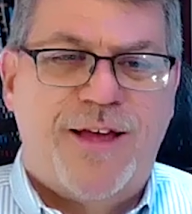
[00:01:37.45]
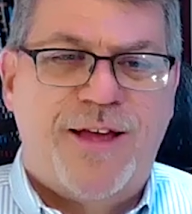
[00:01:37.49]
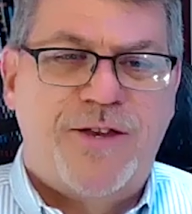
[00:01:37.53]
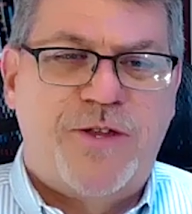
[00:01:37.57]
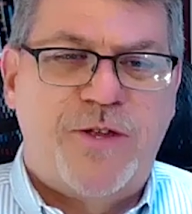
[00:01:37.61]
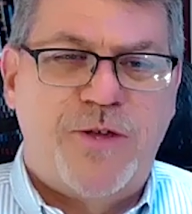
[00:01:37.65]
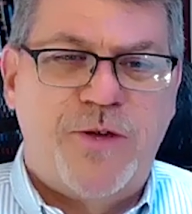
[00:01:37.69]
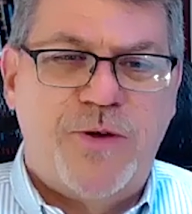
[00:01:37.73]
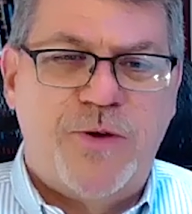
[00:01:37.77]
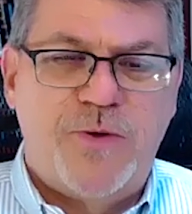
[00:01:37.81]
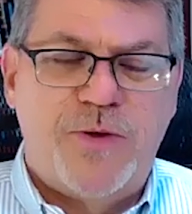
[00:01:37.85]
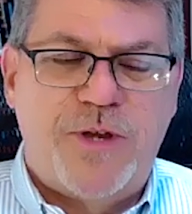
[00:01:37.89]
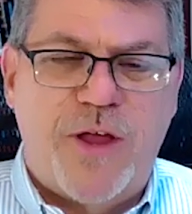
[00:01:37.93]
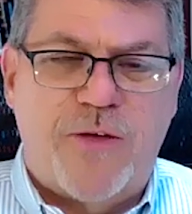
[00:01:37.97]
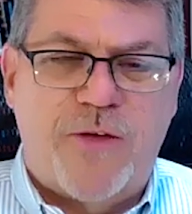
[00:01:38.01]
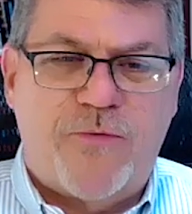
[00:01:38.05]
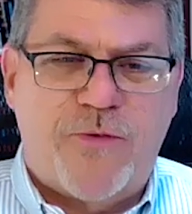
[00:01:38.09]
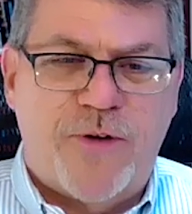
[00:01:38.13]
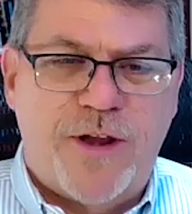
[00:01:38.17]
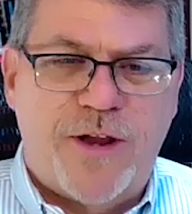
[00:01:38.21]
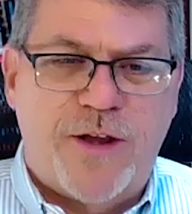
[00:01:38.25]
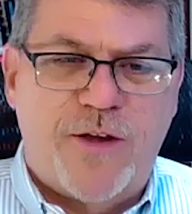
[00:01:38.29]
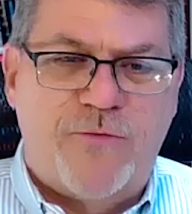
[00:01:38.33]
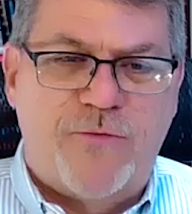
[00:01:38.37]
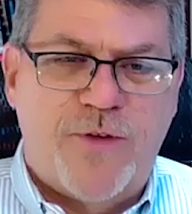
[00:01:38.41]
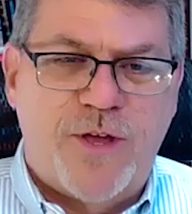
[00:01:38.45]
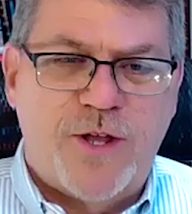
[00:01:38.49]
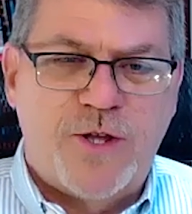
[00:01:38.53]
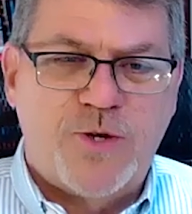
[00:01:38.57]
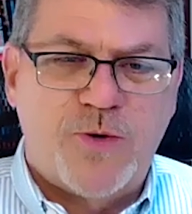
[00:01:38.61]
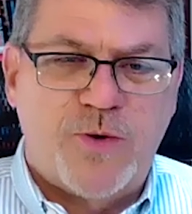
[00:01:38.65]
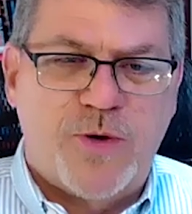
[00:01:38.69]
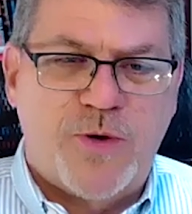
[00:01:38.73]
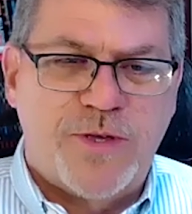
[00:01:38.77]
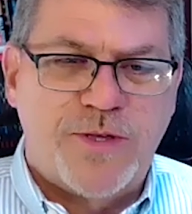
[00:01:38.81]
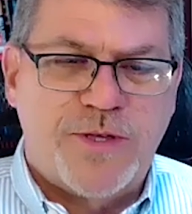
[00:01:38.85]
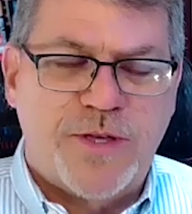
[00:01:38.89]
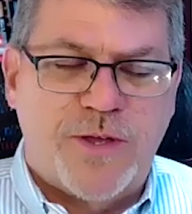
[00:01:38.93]
to different
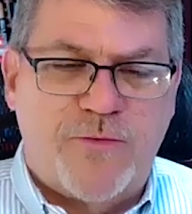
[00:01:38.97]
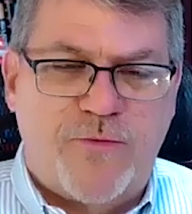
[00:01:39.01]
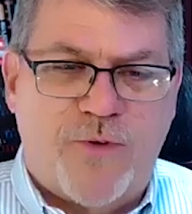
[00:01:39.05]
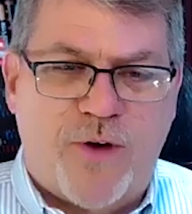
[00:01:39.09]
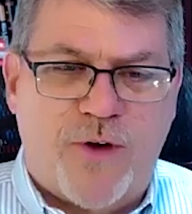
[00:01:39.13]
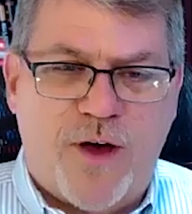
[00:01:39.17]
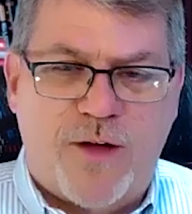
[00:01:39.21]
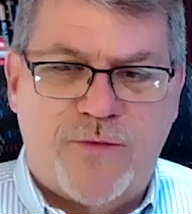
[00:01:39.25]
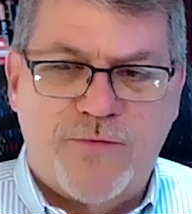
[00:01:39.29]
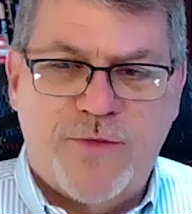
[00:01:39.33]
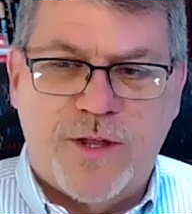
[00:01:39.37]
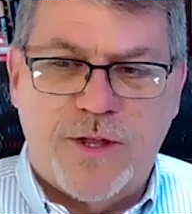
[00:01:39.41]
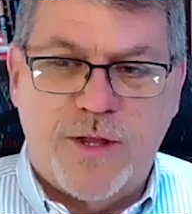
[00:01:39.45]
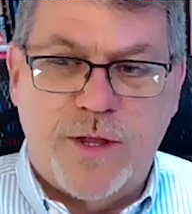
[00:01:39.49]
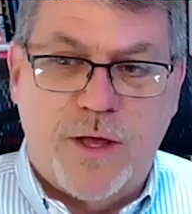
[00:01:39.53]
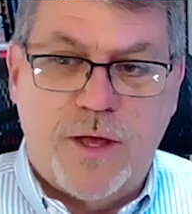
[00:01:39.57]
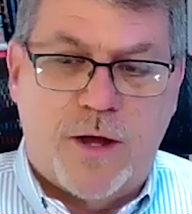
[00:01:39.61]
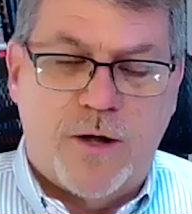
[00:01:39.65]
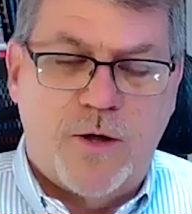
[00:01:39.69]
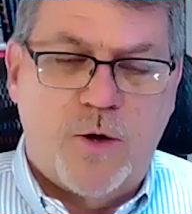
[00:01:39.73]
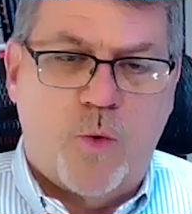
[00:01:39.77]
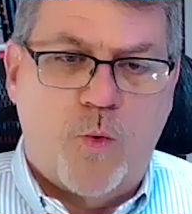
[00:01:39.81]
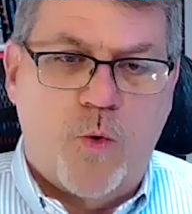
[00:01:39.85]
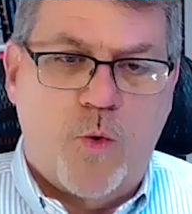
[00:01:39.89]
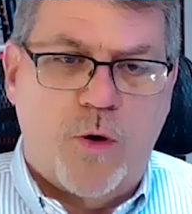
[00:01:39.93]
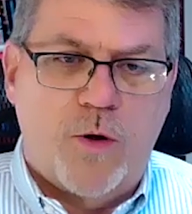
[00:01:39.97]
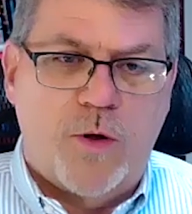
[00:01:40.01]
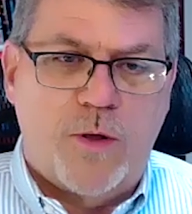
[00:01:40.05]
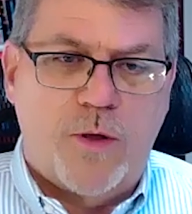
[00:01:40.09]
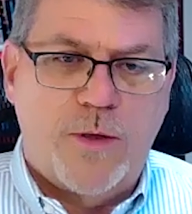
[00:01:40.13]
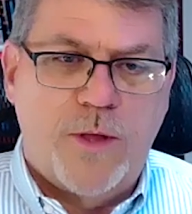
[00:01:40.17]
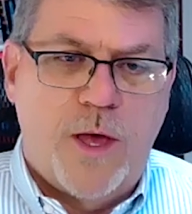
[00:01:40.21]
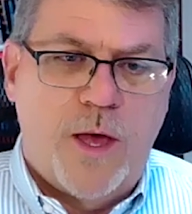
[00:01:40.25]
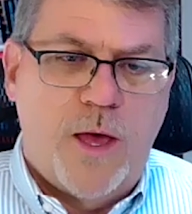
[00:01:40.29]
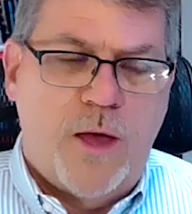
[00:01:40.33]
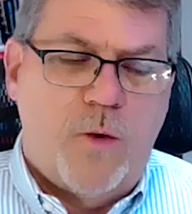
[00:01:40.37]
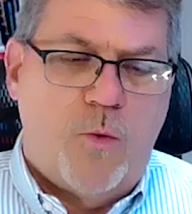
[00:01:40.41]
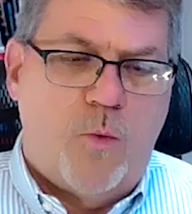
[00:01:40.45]
individuals involved in the
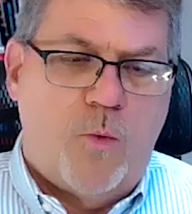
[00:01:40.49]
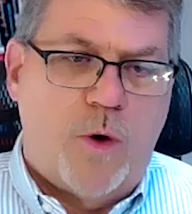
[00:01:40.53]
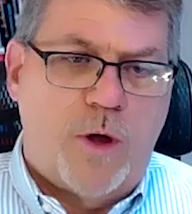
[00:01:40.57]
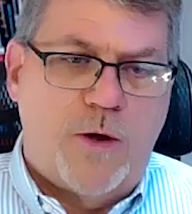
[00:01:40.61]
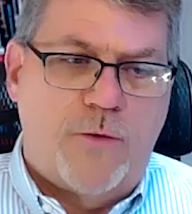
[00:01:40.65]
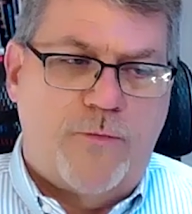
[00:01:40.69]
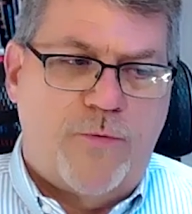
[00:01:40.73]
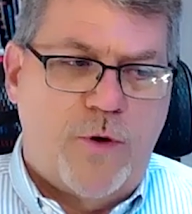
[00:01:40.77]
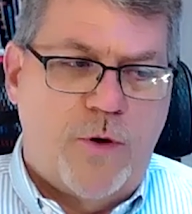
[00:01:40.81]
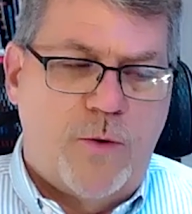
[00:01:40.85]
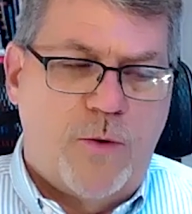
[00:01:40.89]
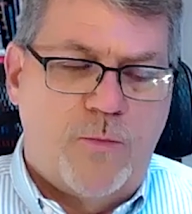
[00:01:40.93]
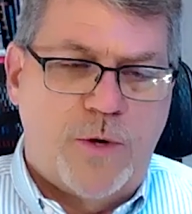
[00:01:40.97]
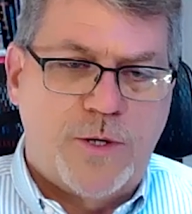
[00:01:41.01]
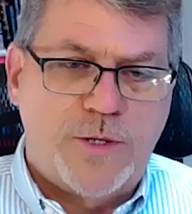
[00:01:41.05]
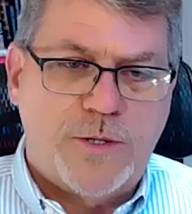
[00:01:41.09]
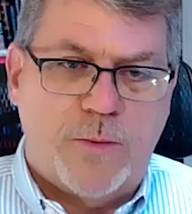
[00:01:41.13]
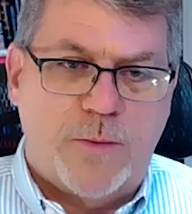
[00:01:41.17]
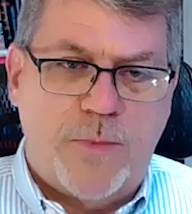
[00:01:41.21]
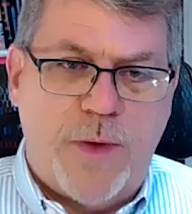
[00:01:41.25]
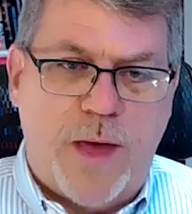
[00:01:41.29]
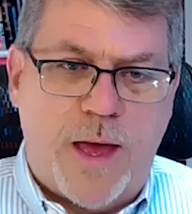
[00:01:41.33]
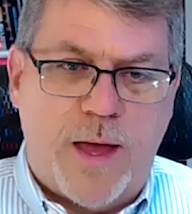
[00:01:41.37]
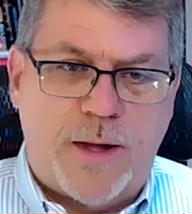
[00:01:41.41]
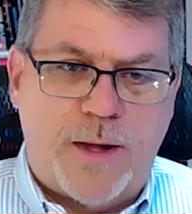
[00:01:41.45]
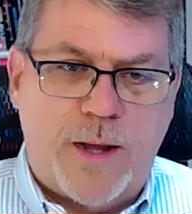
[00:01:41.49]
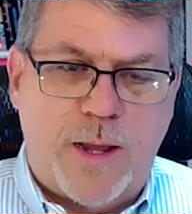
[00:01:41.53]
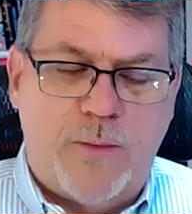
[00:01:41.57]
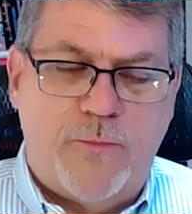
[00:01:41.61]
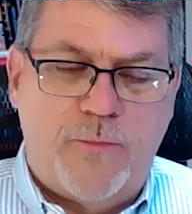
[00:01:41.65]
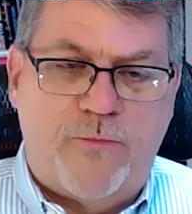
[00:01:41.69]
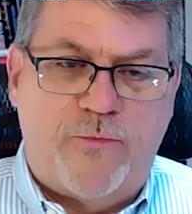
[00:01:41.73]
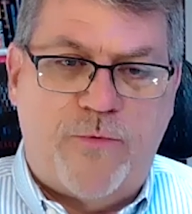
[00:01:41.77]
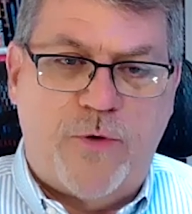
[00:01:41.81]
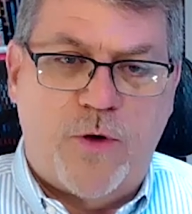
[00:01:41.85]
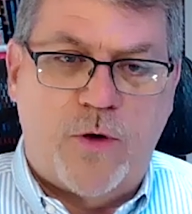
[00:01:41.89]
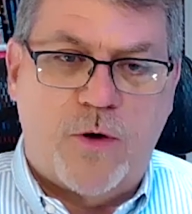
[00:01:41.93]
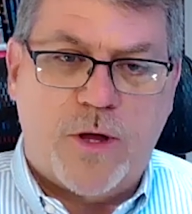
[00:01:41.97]
underworld, one of whom was a man
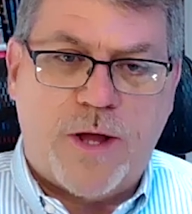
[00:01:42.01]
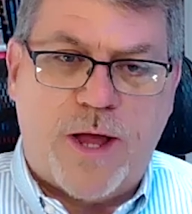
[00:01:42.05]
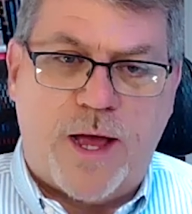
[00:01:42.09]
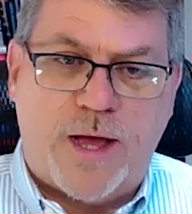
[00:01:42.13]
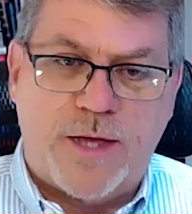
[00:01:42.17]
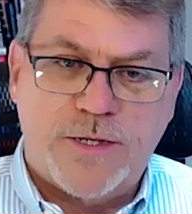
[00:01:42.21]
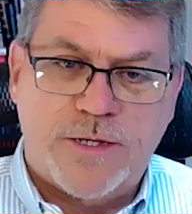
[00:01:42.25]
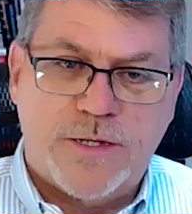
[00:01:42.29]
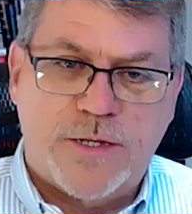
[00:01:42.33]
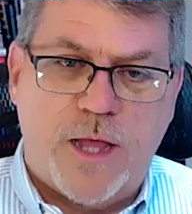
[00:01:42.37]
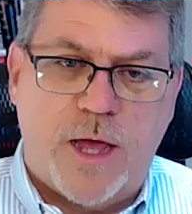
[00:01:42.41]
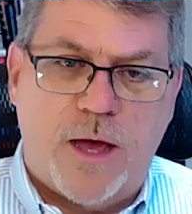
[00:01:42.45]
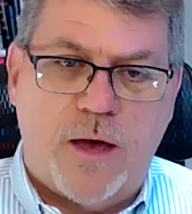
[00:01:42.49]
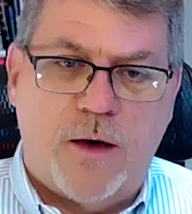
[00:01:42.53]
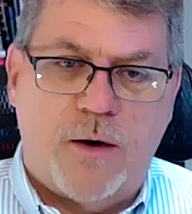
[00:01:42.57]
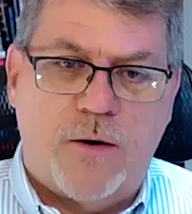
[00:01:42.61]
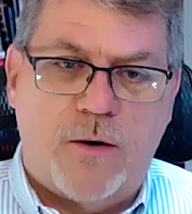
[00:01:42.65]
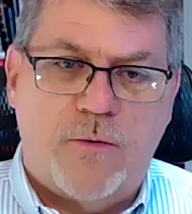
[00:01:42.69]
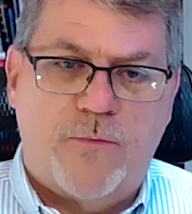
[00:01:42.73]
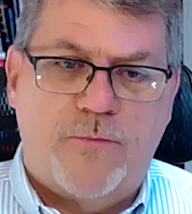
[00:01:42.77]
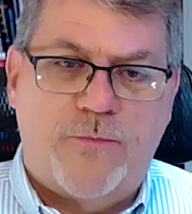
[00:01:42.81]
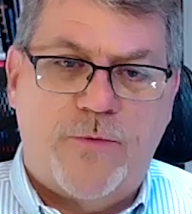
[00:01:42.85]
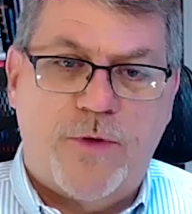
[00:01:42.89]
named Phil Castell.